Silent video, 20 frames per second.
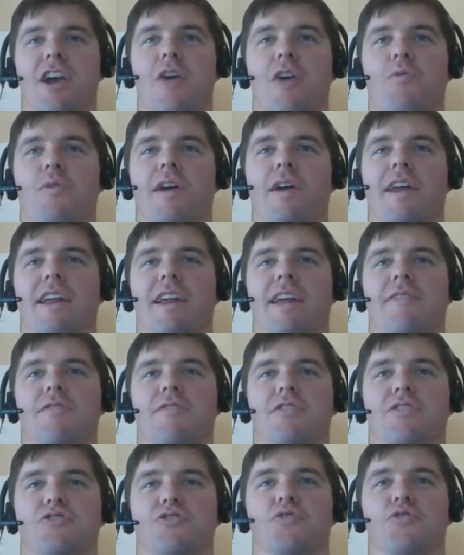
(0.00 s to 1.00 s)
We're going to give you
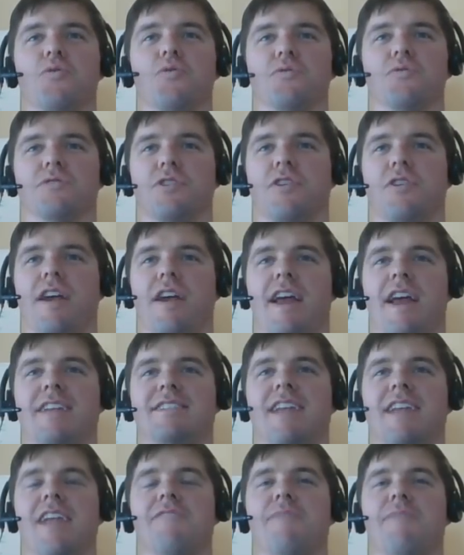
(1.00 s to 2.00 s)
the tools. Or
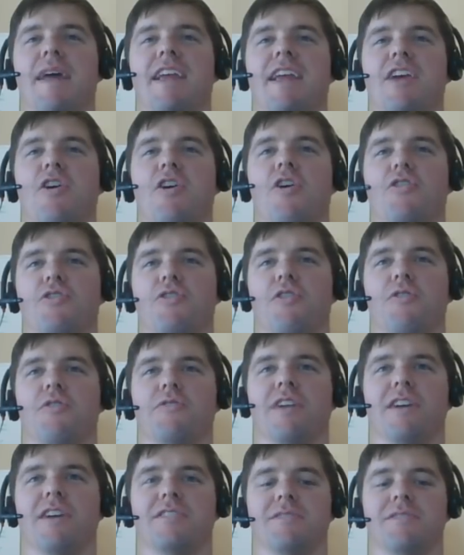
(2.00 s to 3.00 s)
instead of making all your own
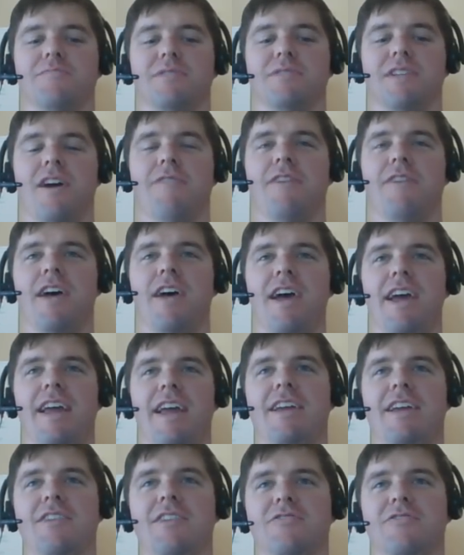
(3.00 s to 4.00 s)
custom stuff,
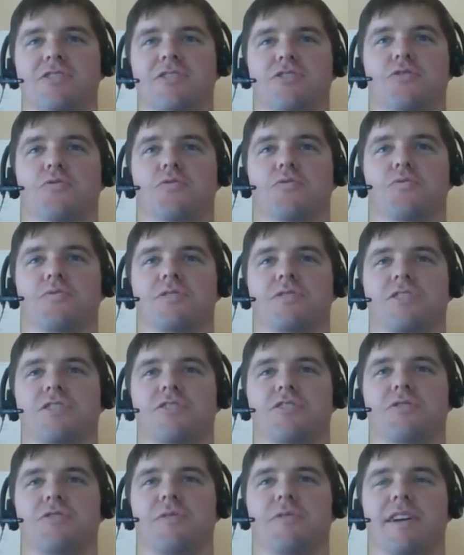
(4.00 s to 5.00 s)
here's the tools to
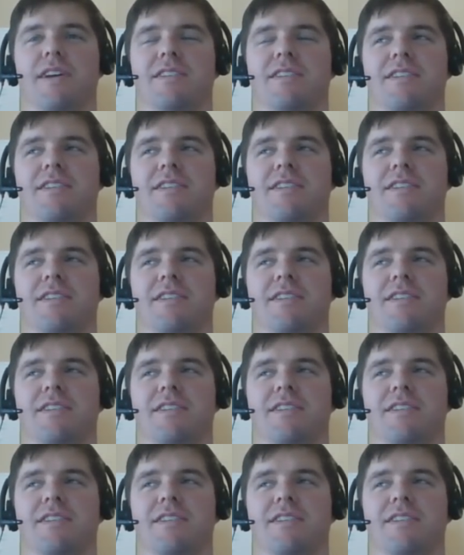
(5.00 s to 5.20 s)
do it.